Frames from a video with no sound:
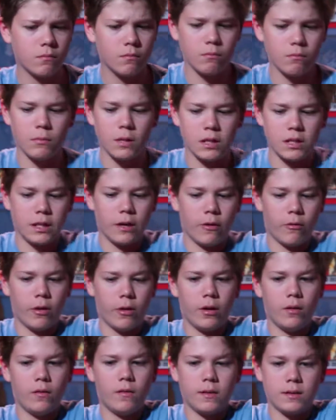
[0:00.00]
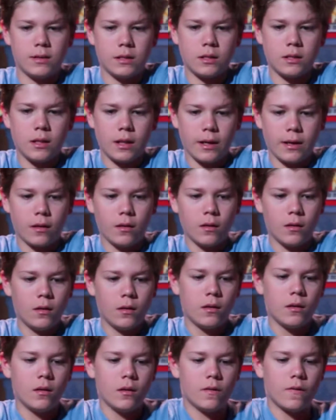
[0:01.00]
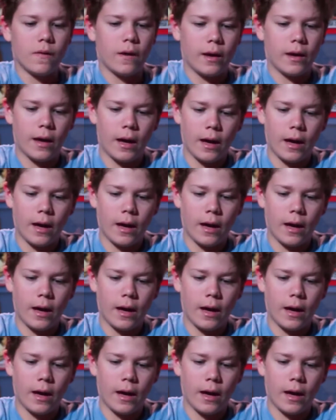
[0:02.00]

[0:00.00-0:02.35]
material, this like thing.